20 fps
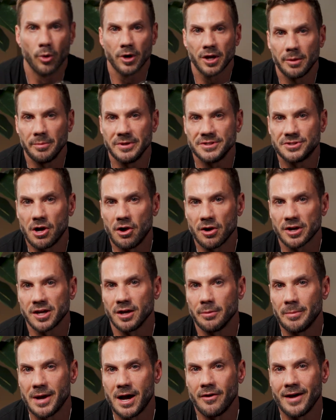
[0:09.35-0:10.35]
We're going to be
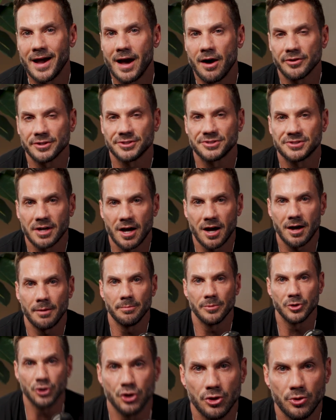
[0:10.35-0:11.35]
talking about how to
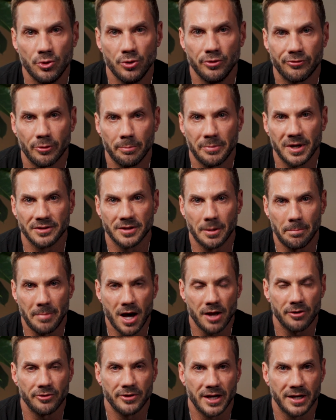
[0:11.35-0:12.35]
stop you from being the
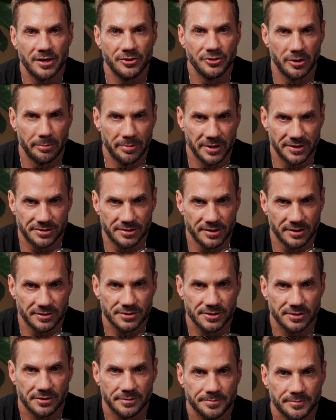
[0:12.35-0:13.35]
bottleneck in your
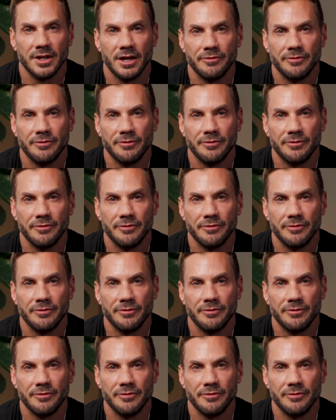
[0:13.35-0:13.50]
business.